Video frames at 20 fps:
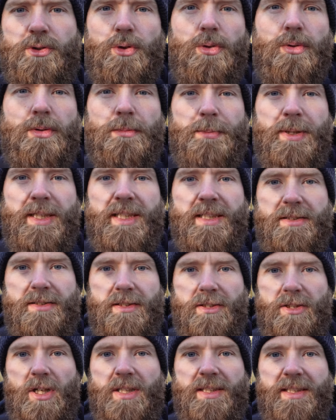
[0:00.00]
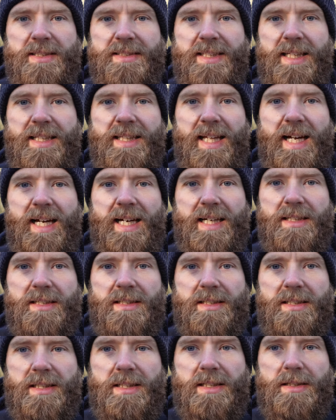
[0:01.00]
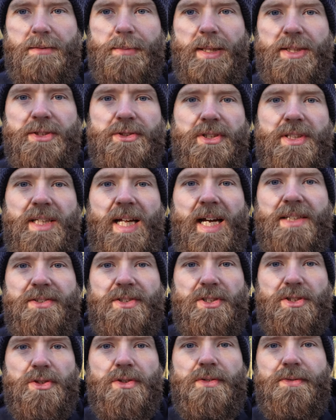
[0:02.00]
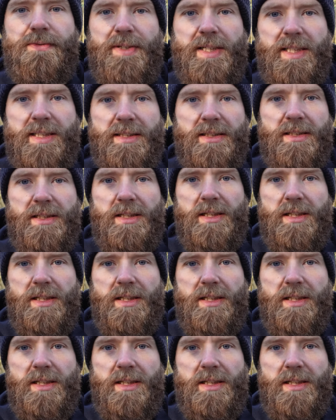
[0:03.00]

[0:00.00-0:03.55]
Jordan Peterson kind of said that, mentioned that as a good thing.